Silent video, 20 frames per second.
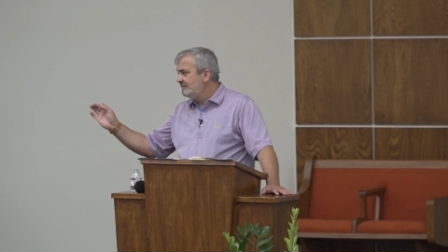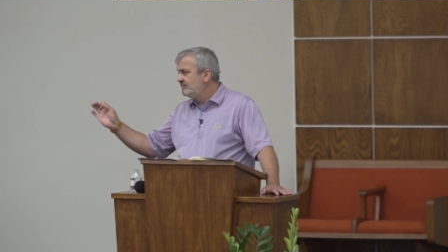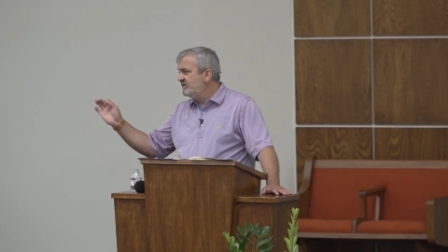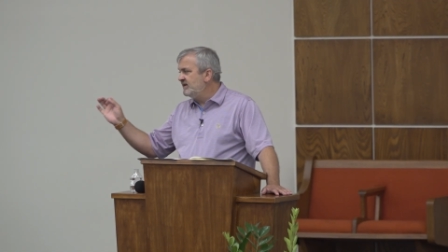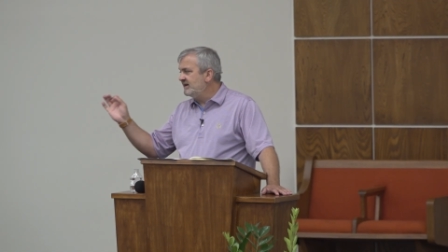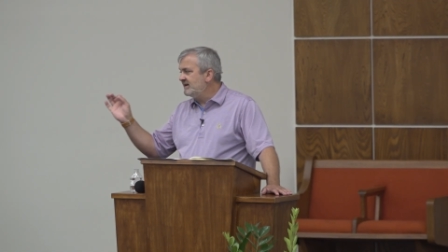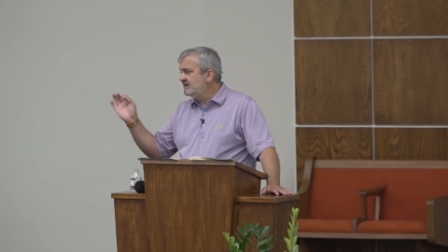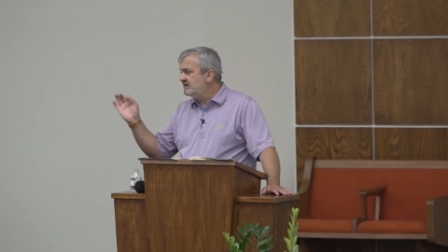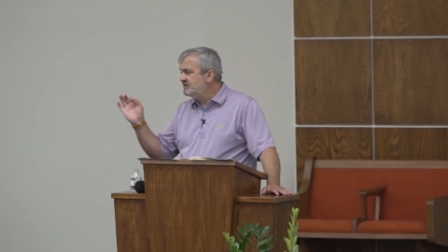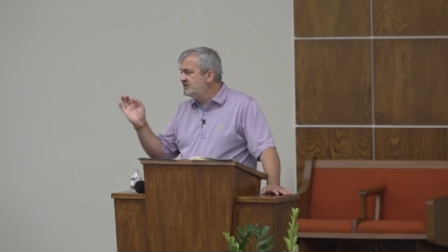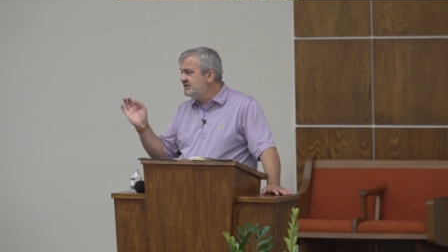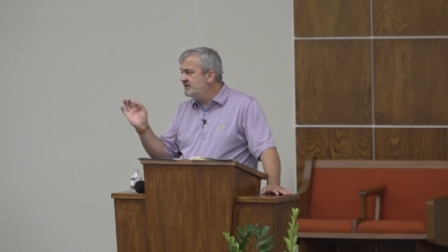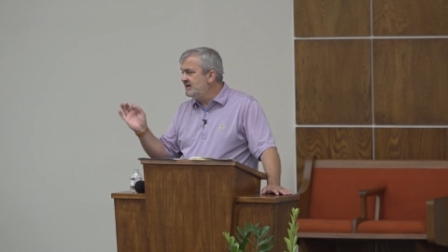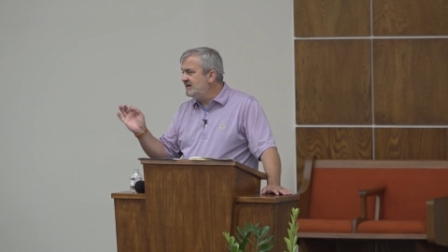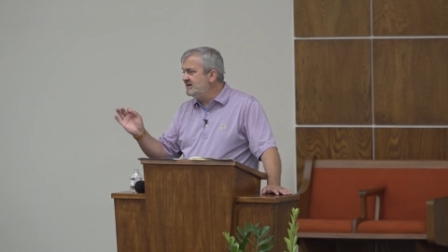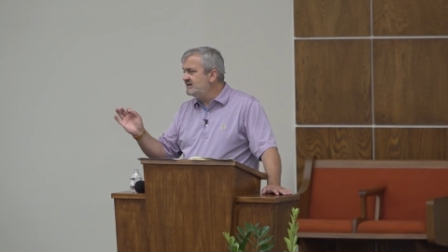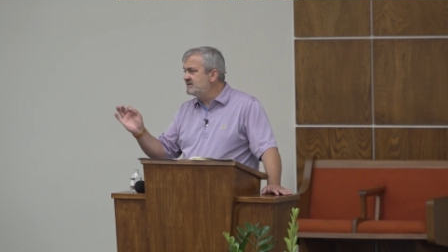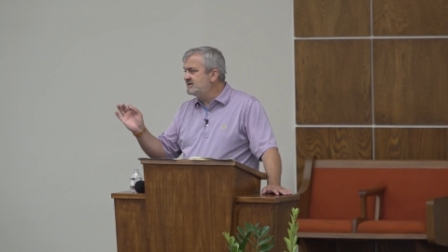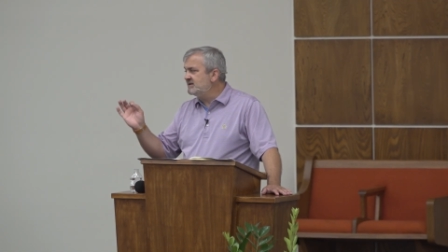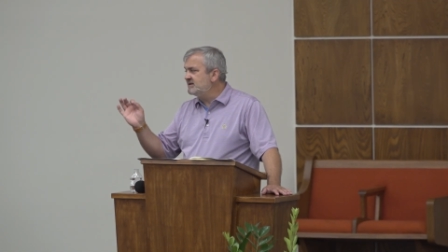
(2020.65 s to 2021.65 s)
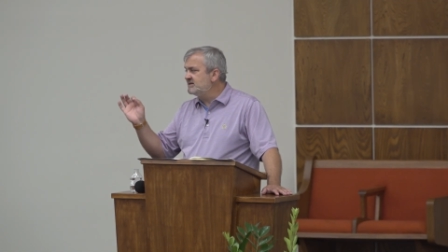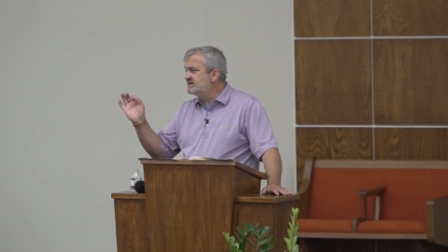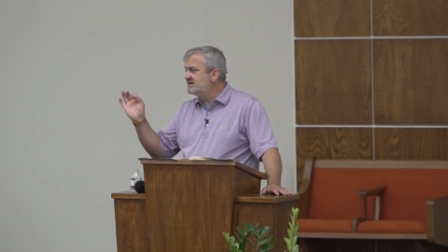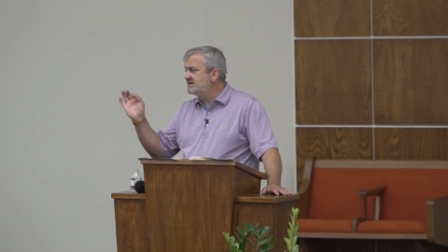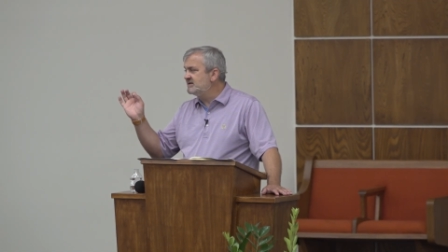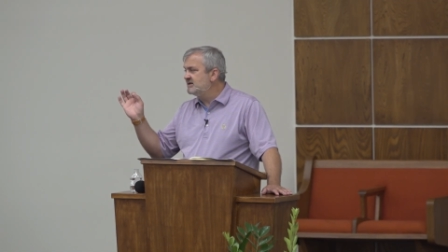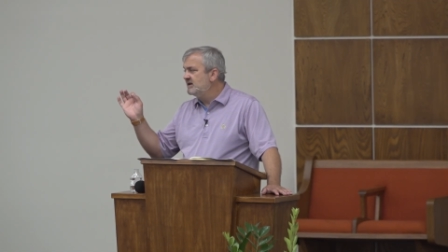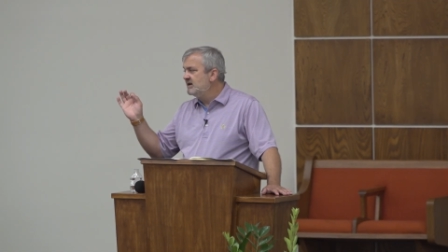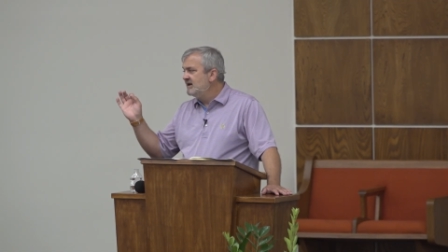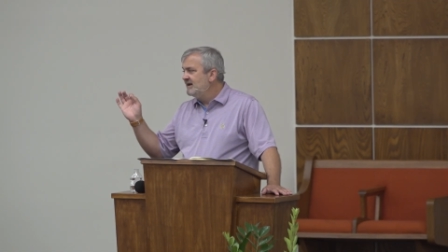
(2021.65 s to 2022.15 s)
That
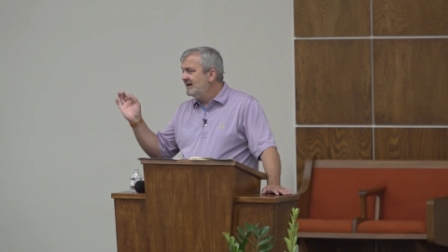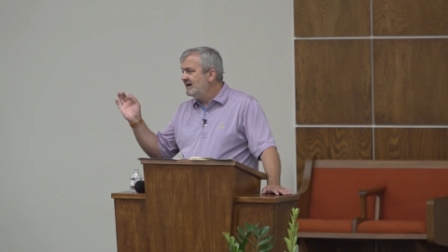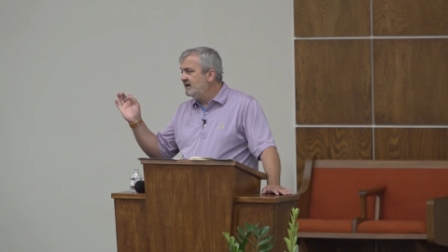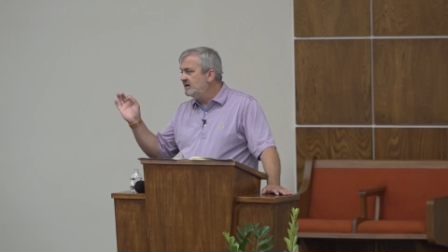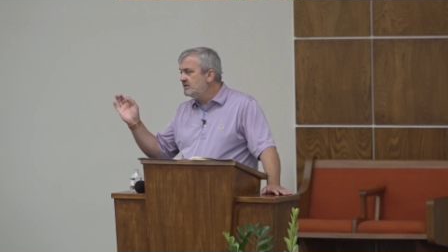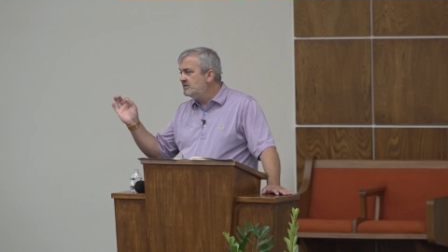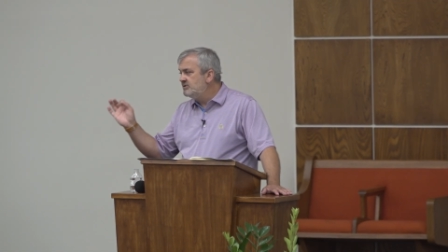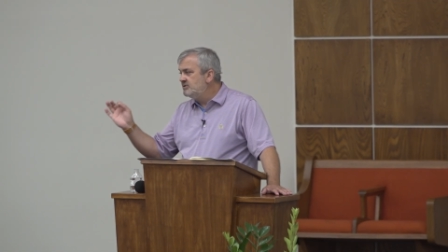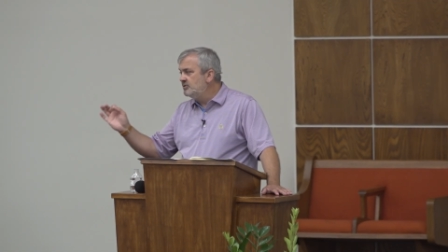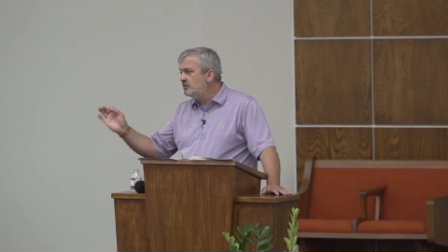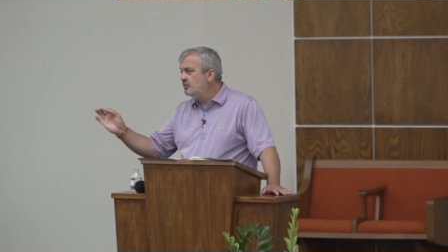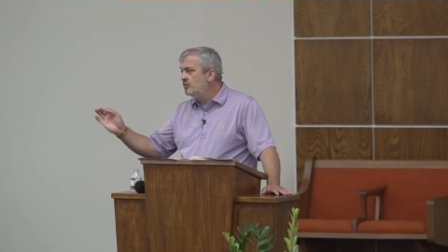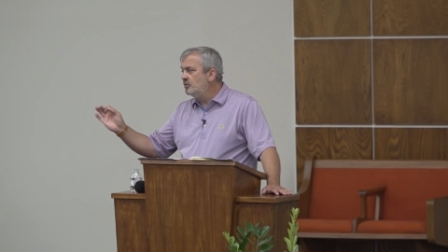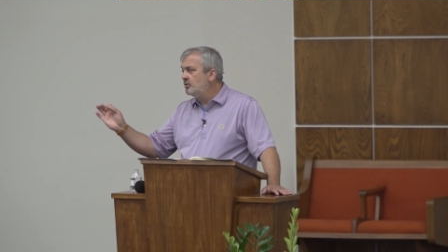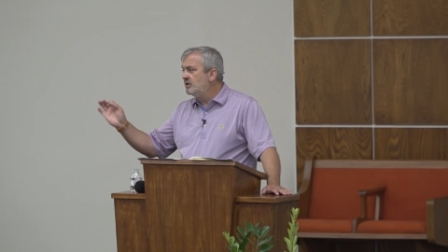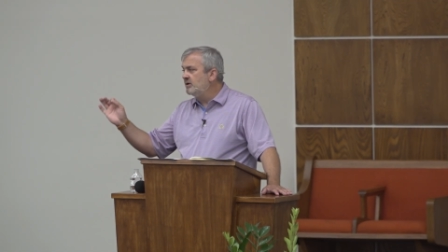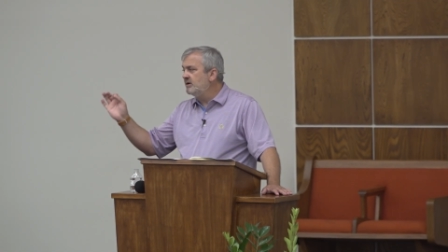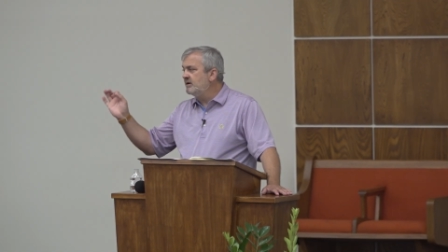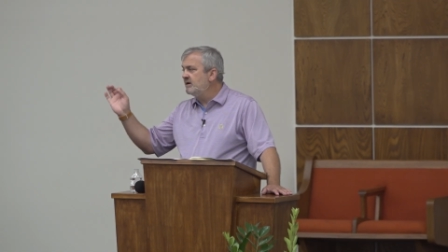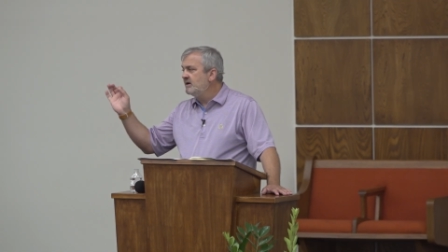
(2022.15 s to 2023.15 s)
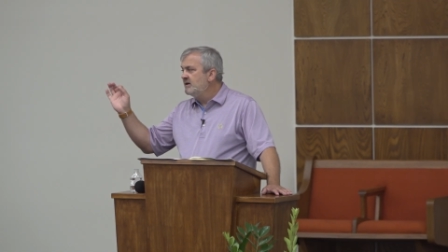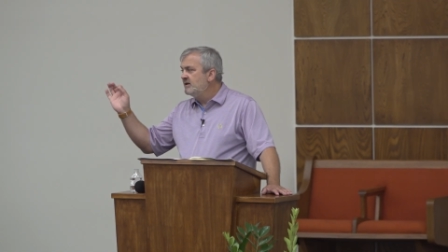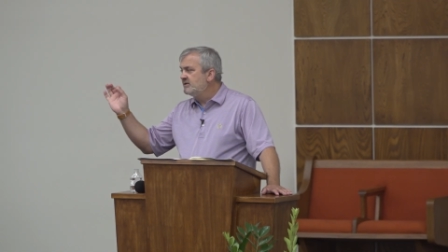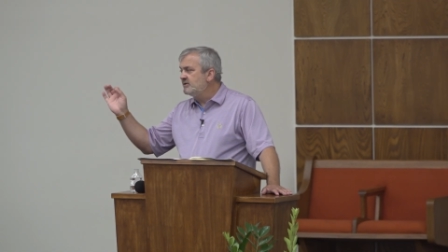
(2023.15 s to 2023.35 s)
Jesus endured